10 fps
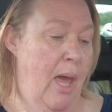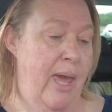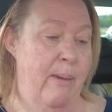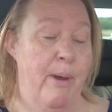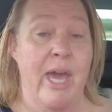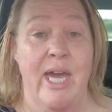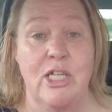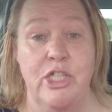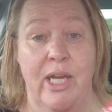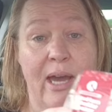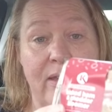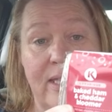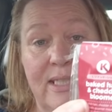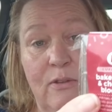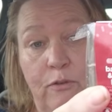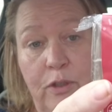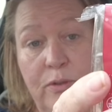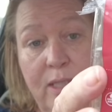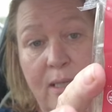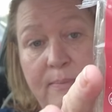Um, I actually had this a few
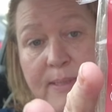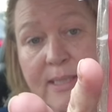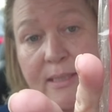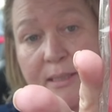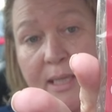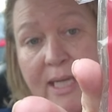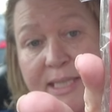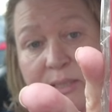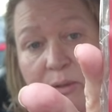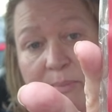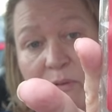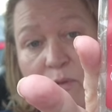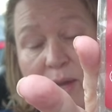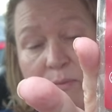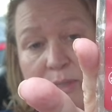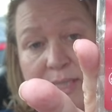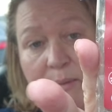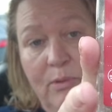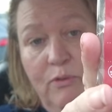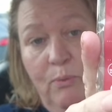times. It's sort of my favourite
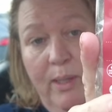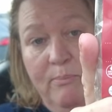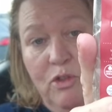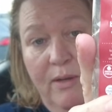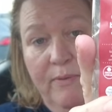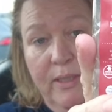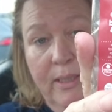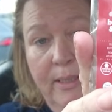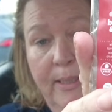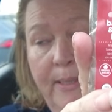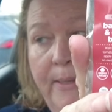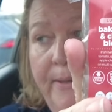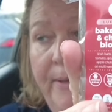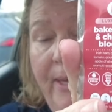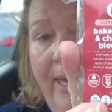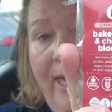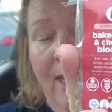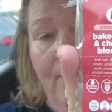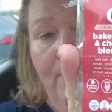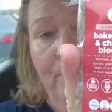sandwich for when I'm travelling
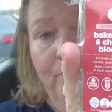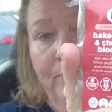um,